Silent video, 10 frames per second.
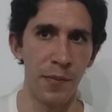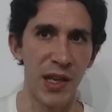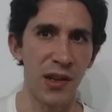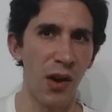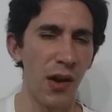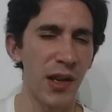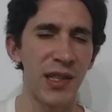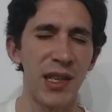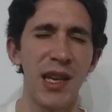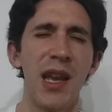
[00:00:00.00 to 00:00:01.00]

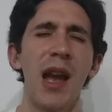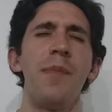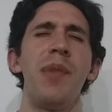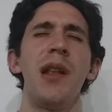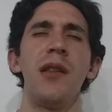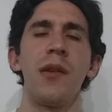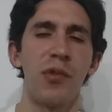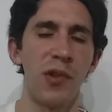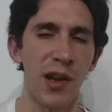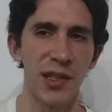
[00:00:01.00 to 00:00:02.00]
Because he had been in the
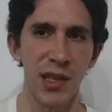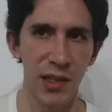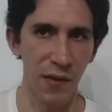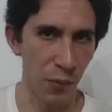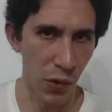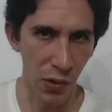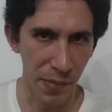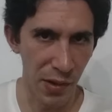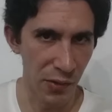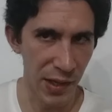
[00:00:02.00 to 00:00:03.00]
process of
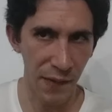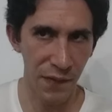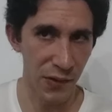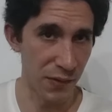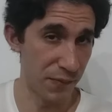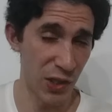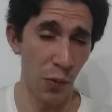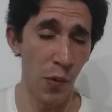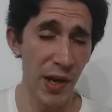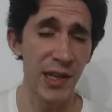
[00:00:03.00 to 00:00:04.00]
world building for
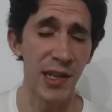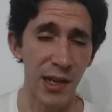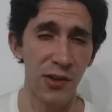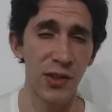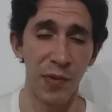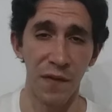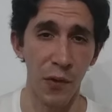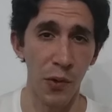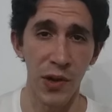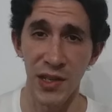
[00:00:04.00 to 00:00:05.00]
20 years
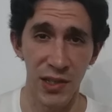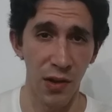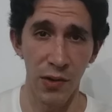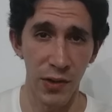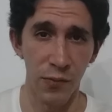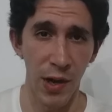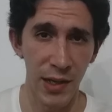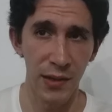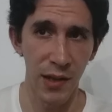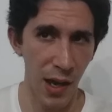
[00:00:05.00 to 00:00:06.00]
before he started
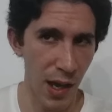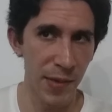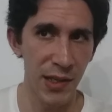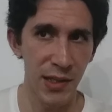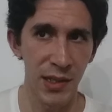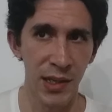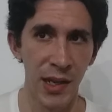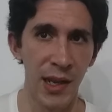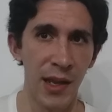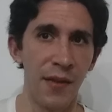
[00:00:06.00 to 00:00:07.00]
writing The Hobbit,
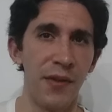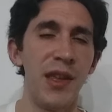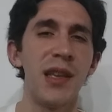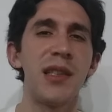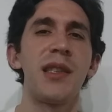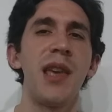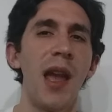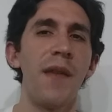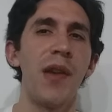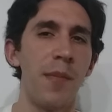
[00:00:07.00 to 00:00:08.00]
this
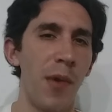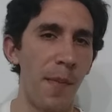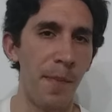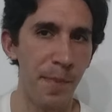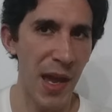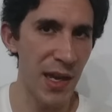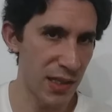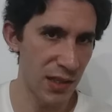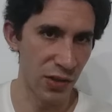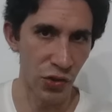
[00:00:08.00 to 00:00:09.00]
gave him a
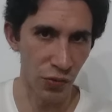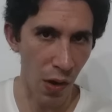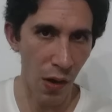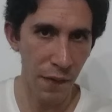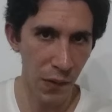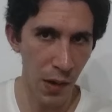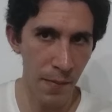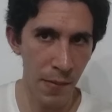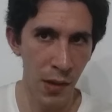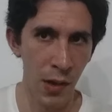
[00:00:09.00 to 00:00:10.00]
base to draw
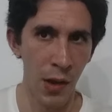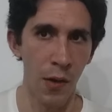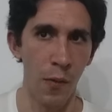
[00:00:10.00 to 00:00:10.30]
from